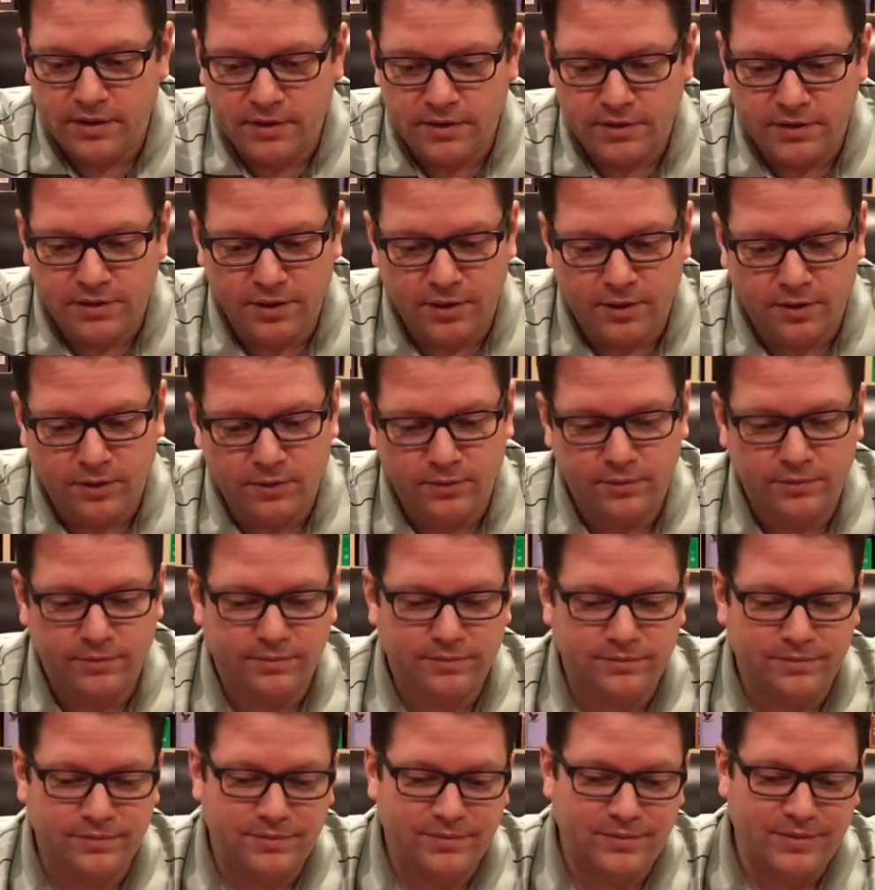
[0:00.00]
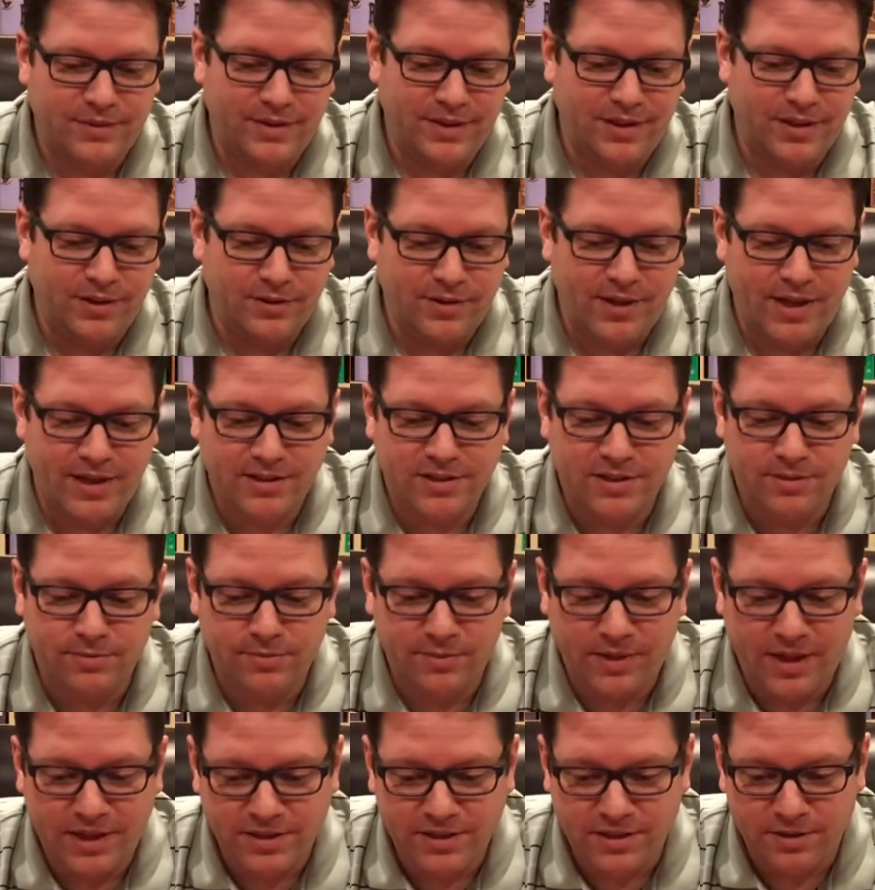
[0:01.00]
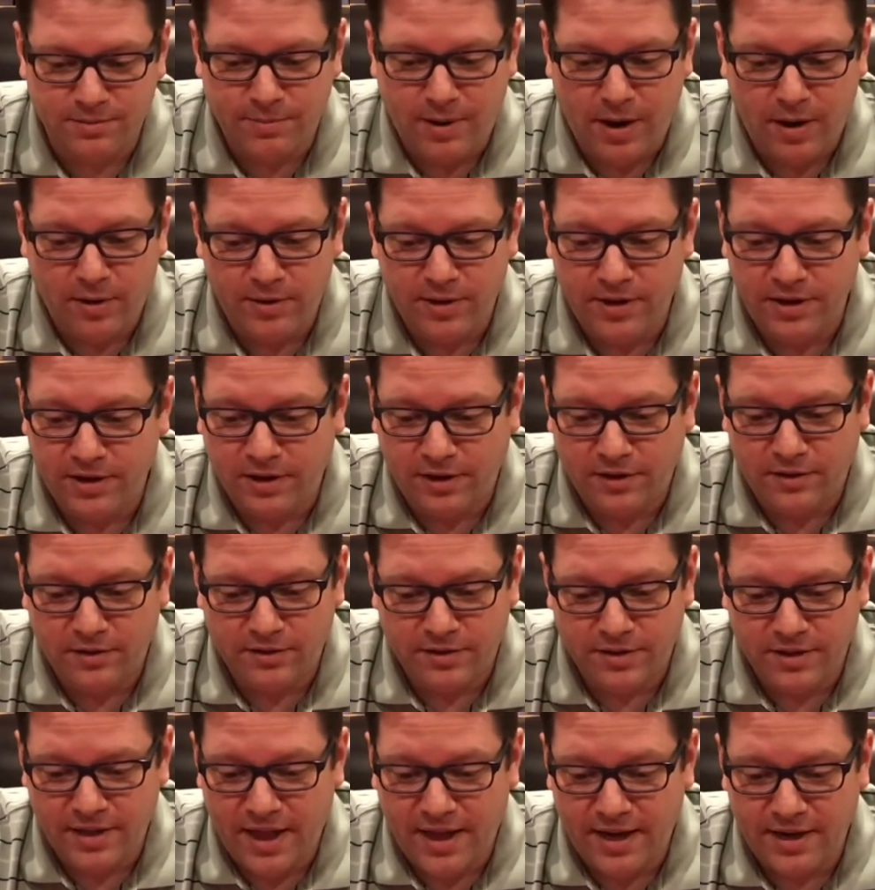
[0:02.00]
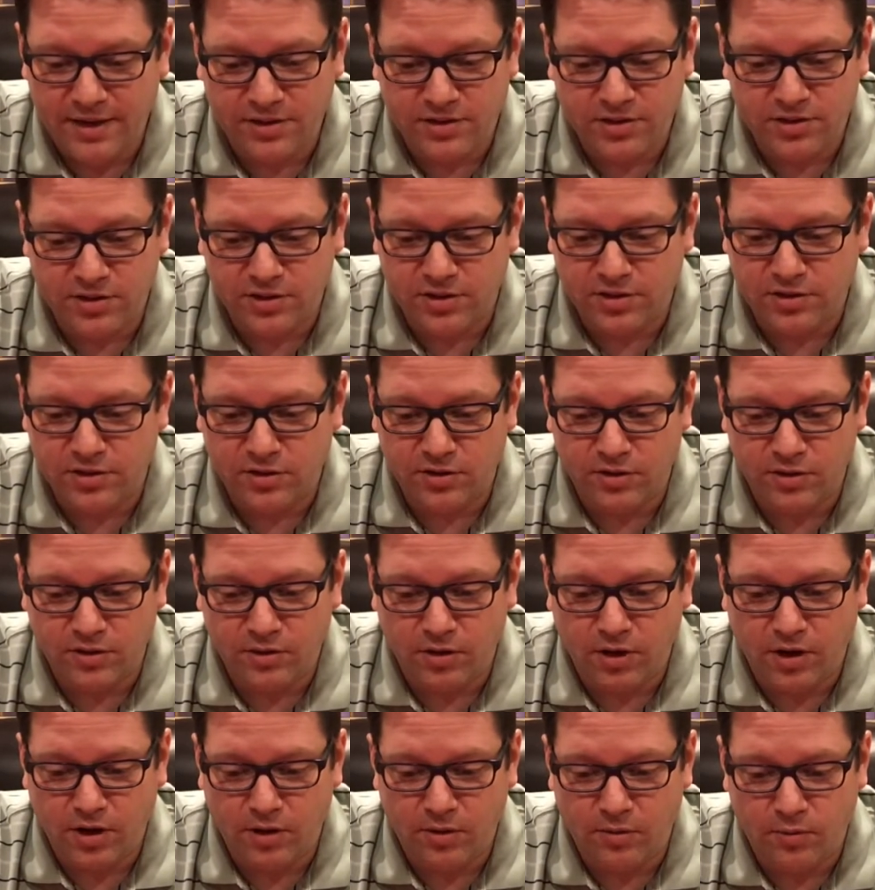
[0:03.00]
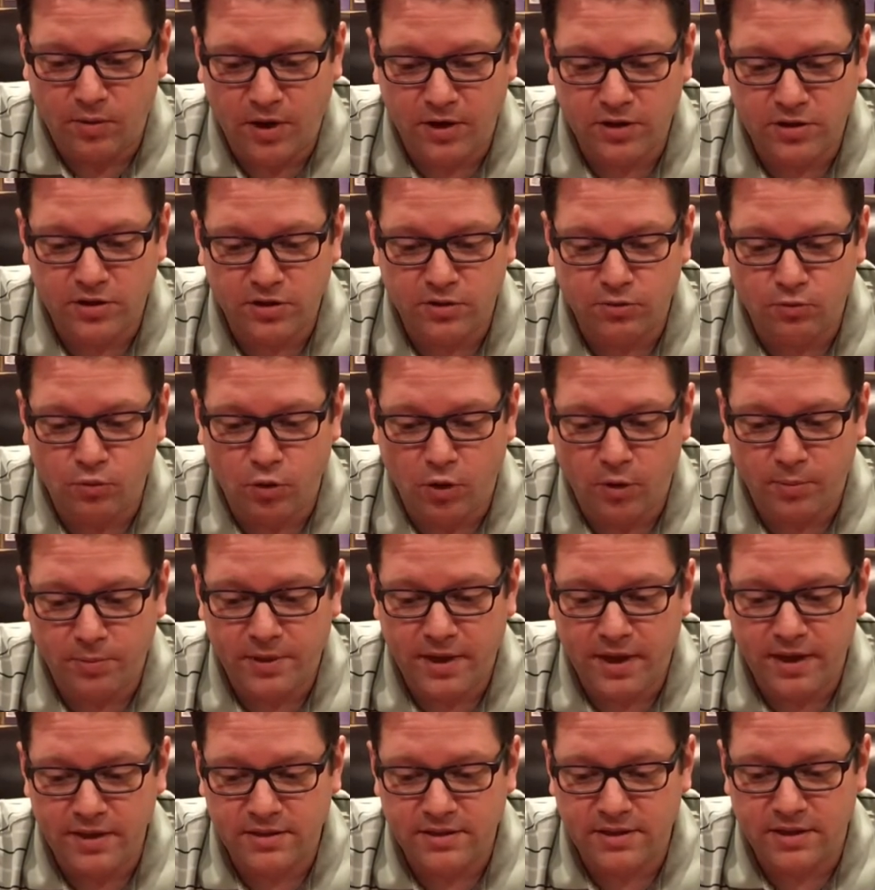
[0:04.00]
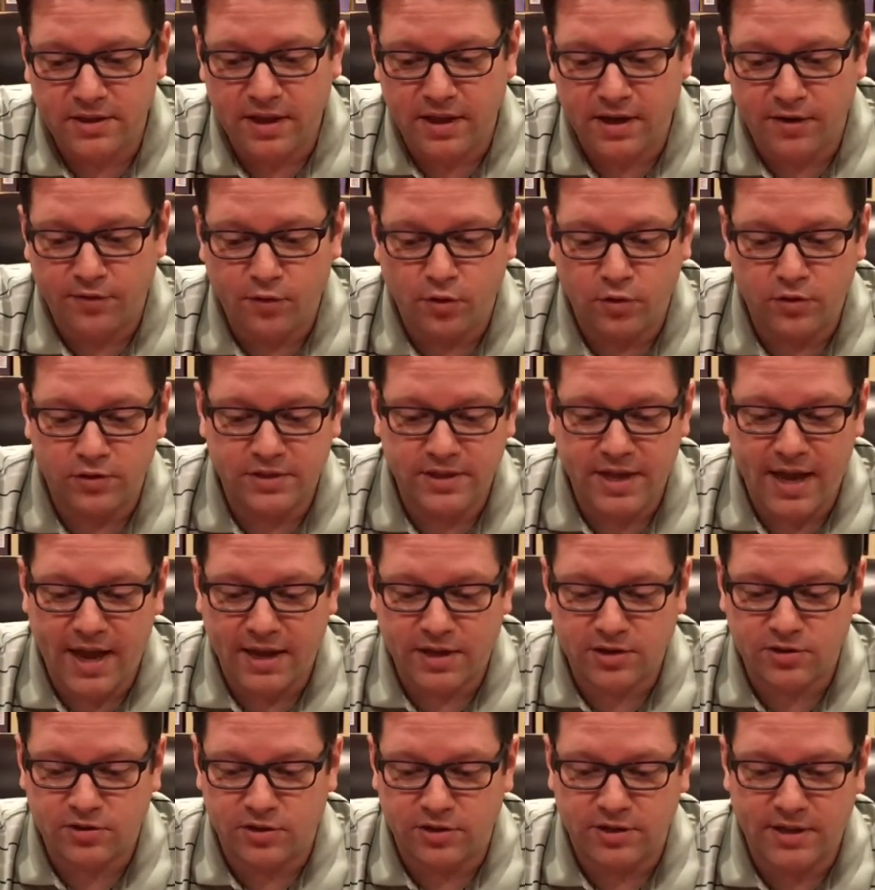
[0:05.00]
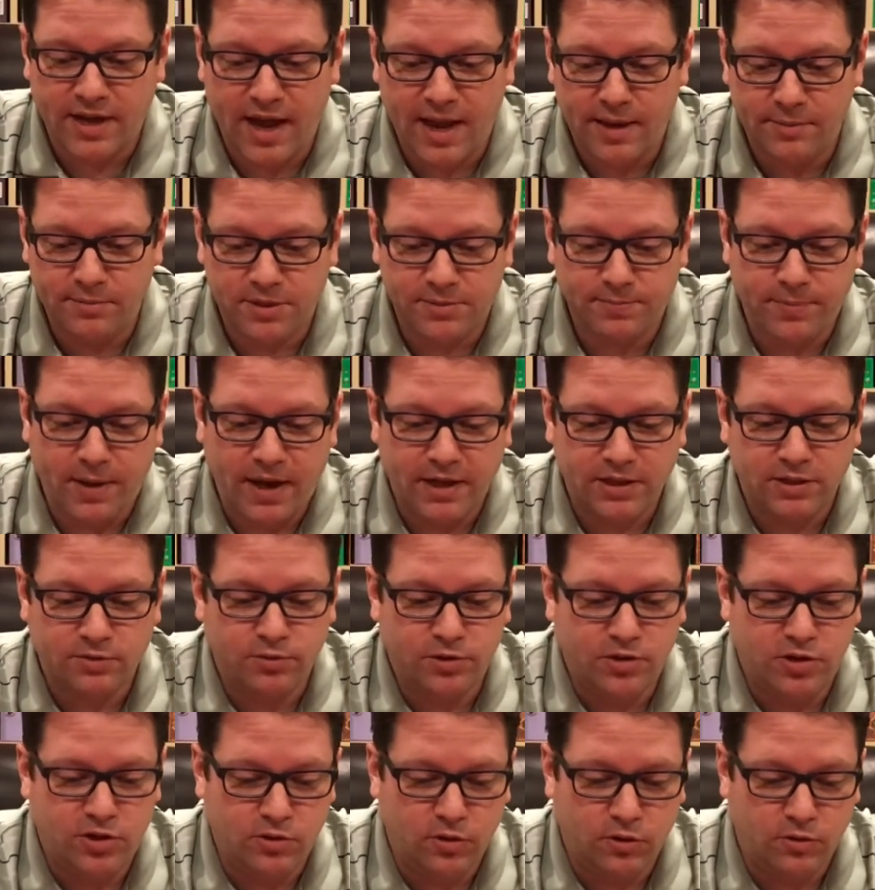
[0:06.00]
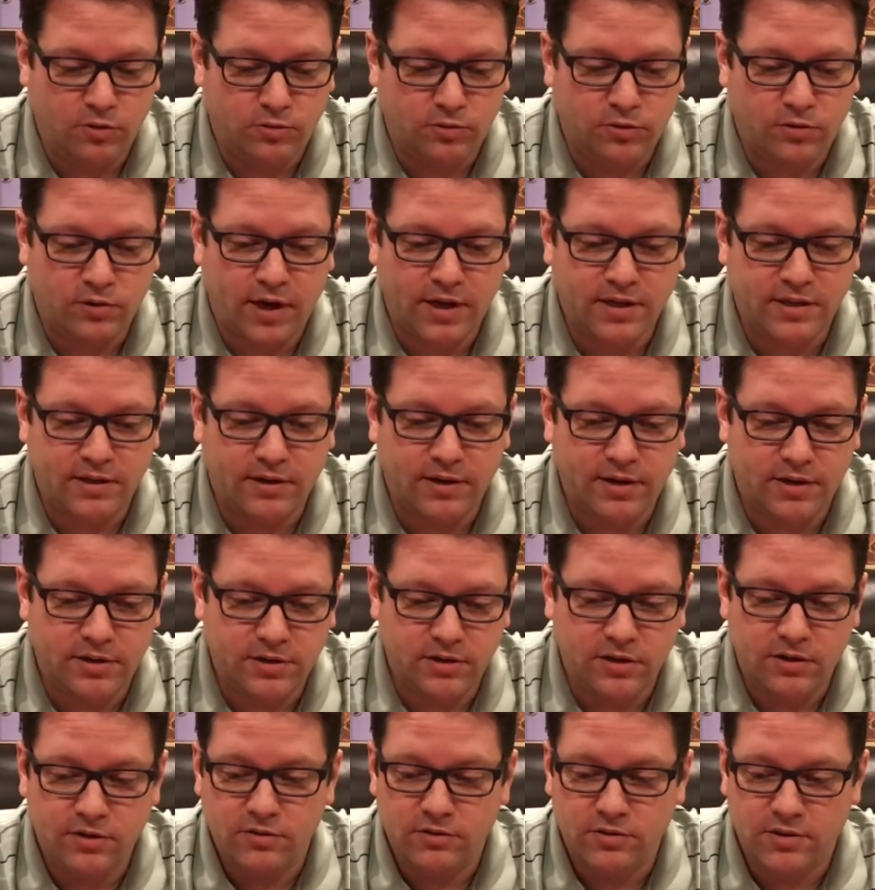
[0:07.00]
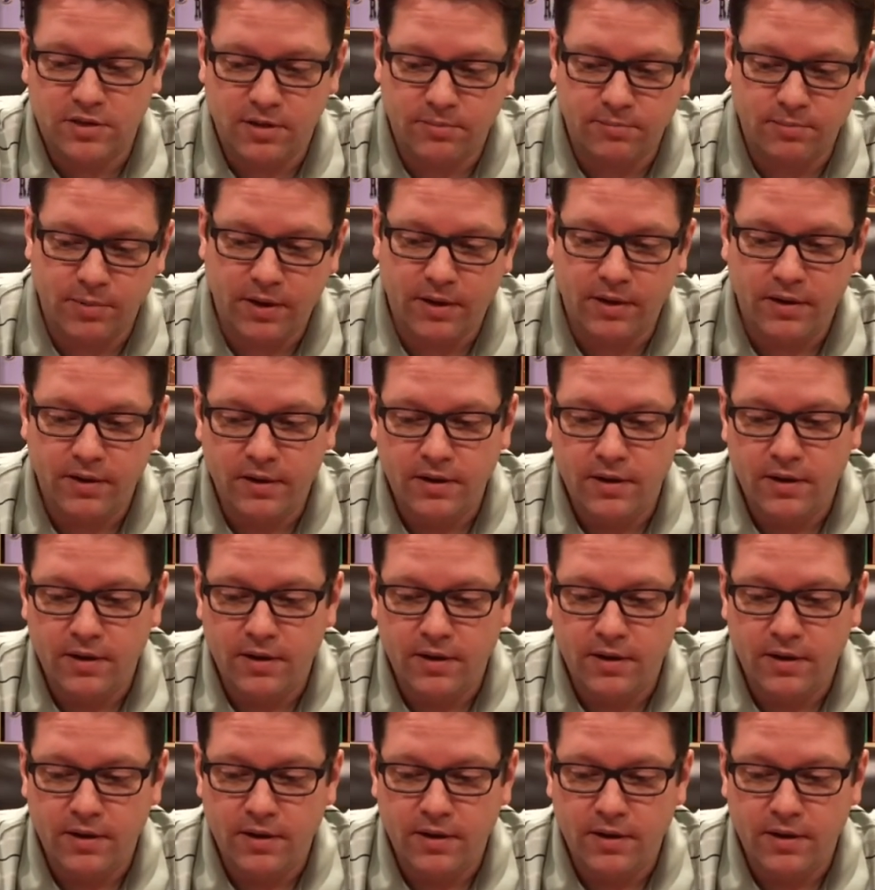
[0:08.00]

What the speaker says: So, that's about it. Other than that, it's just watch the warp gates, and then, of course, the extra time spots, which you'll cross out as you use them, but